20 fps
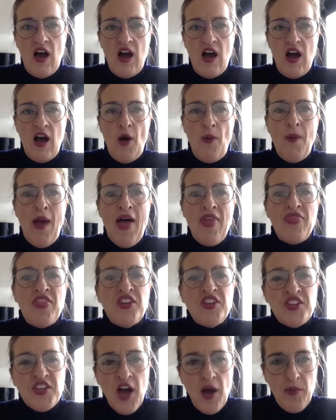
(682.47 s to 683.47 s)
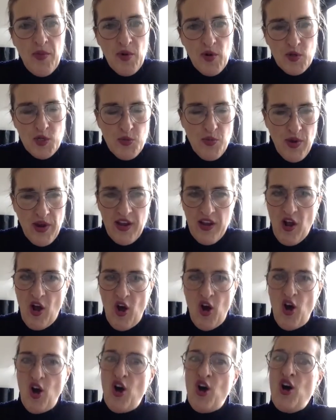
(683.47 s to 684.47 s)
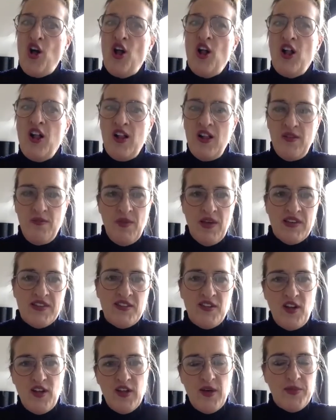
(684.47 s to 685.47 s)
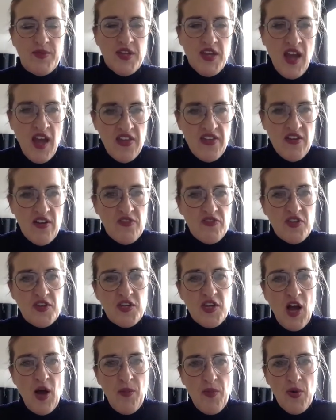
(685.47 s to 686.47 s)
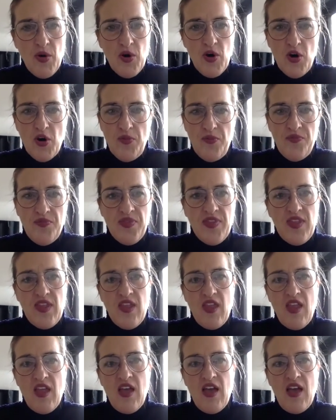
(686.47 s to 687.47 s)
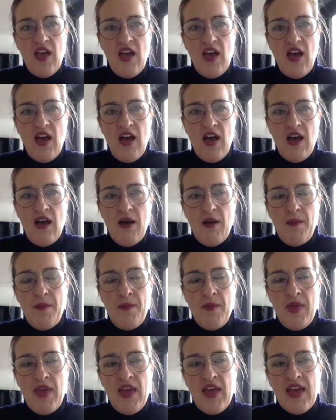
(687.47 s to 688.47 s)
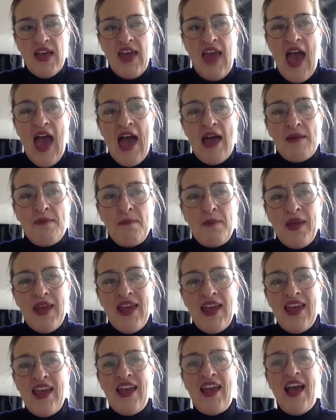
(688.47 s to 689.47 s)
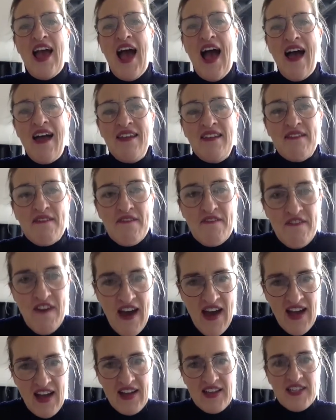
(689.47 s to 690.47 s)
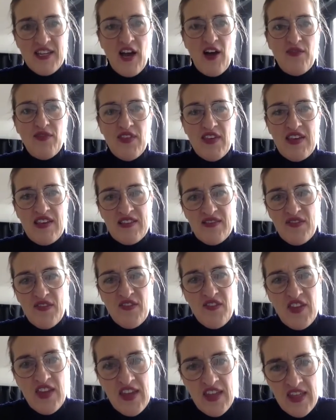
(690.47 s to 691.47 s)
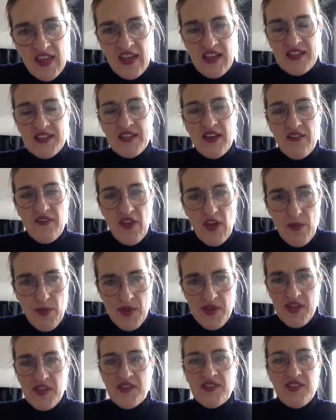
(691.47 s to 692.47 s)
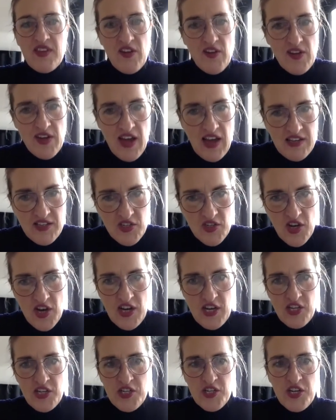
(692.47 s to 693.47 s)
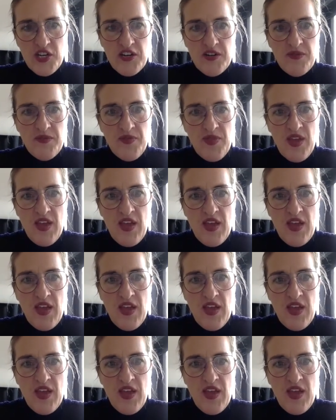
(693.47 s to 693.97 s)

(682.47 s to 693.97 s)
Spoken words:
And the double, to mix it all up together, the double can be an effect of these feelings of impotency or castration.